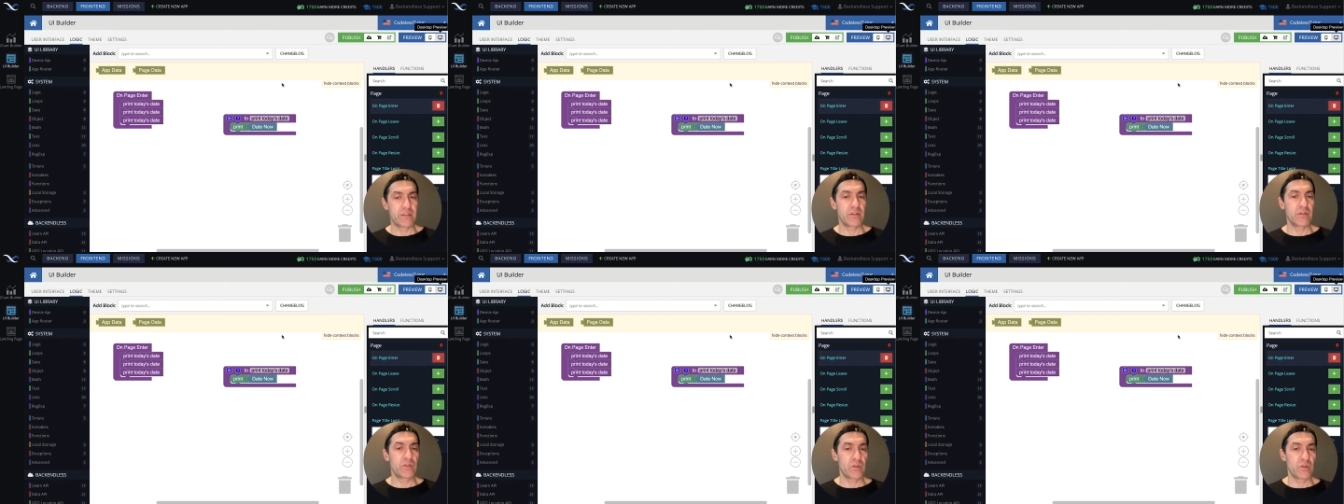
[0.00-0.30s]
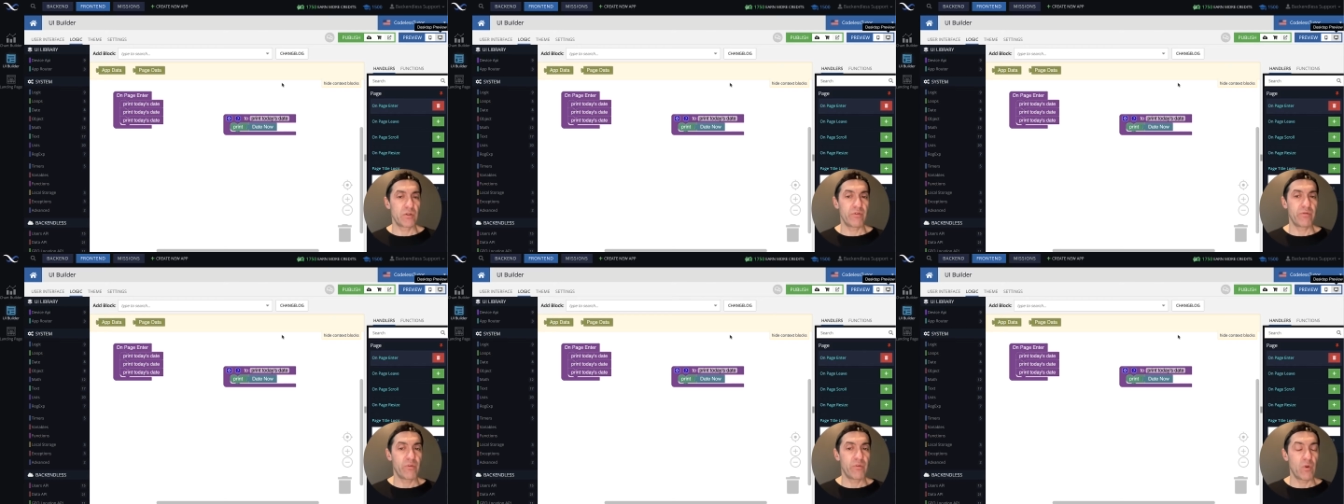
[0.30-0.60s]
So
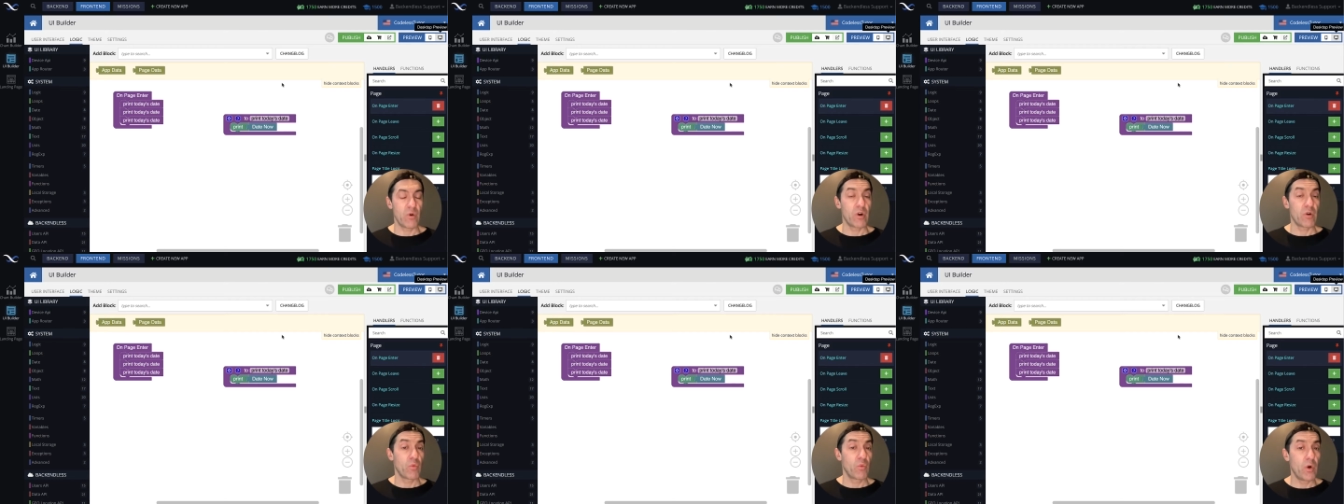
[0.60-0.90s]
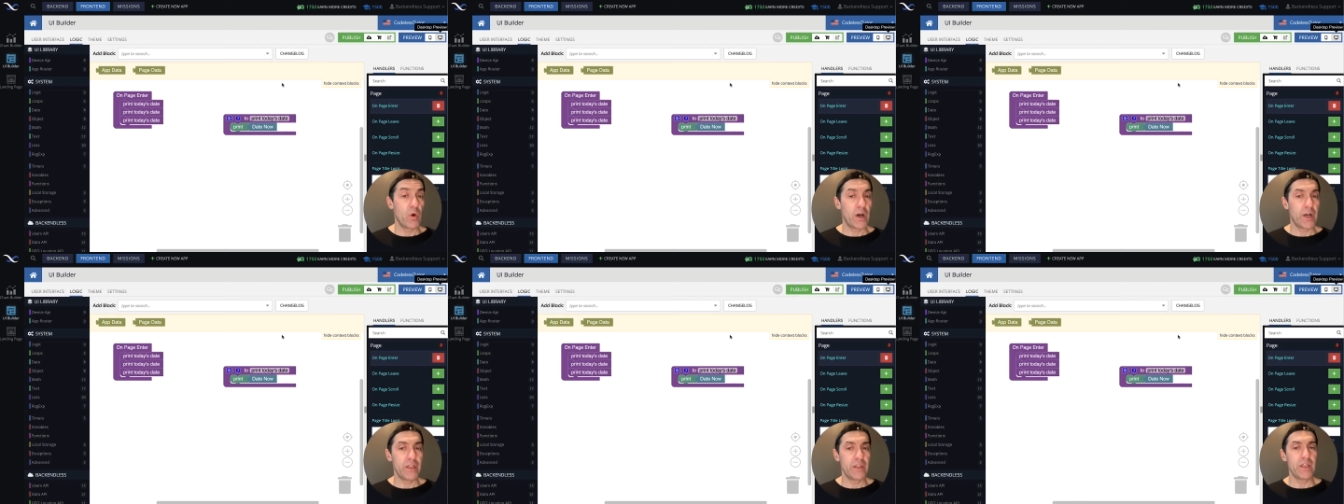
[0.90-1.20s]
for
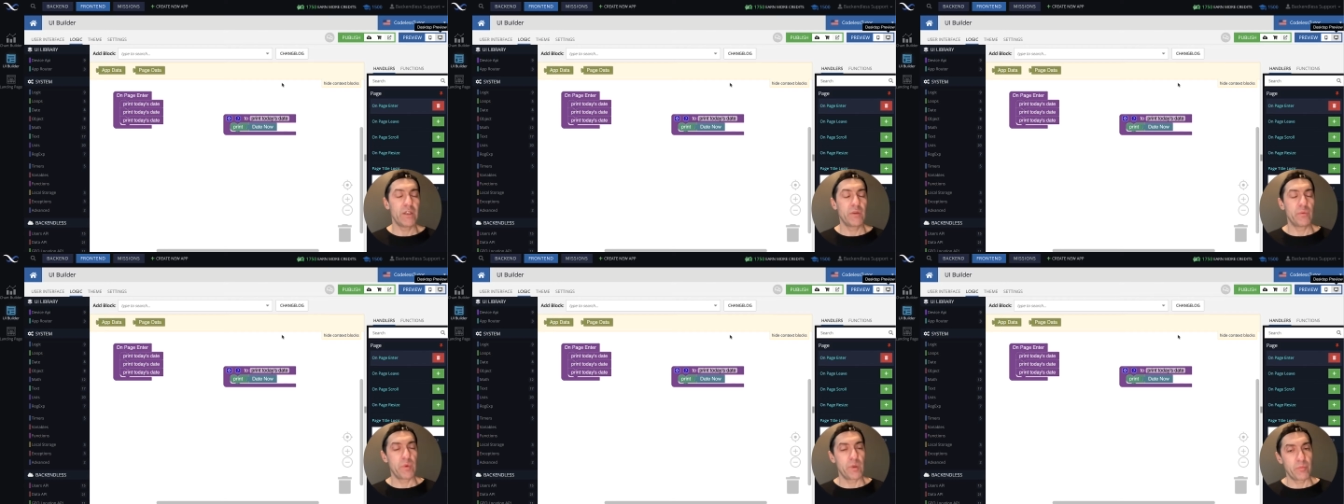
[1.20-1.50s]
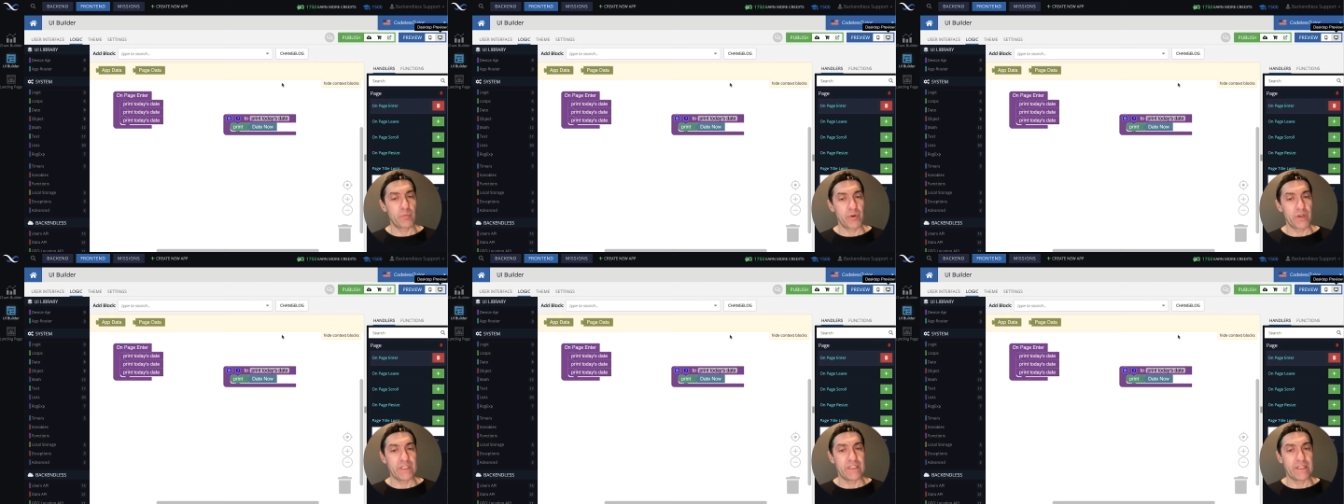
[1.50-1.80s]
one, it will
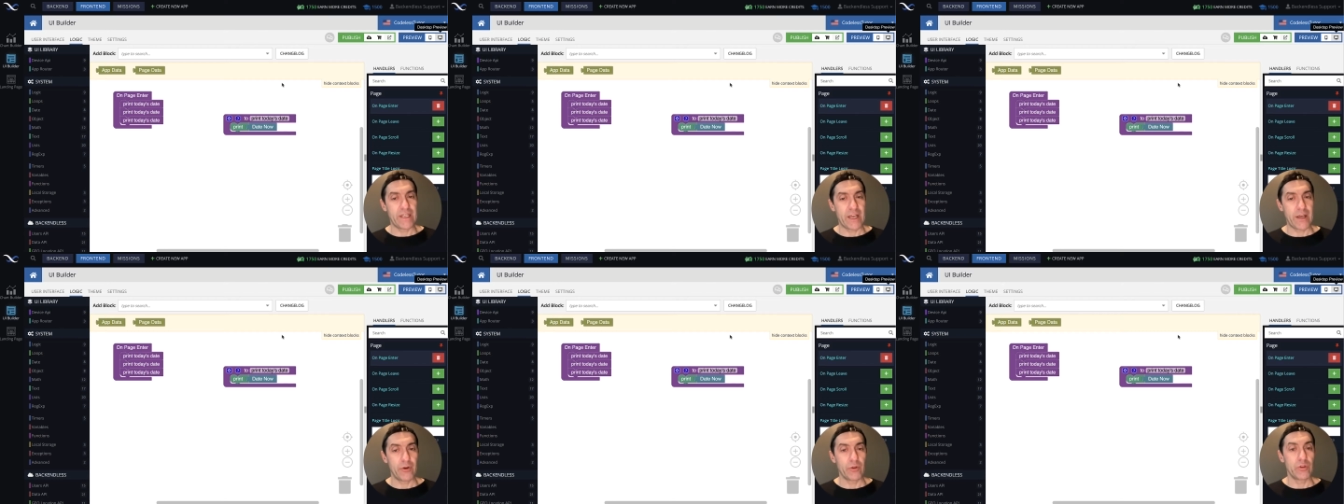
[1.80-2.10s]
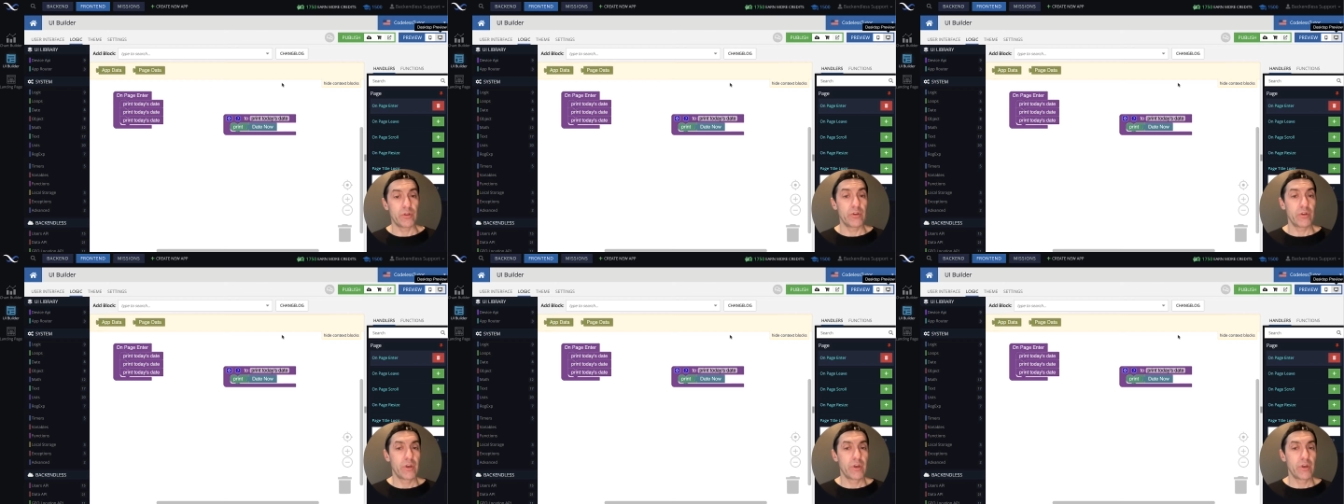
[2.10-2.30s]
print out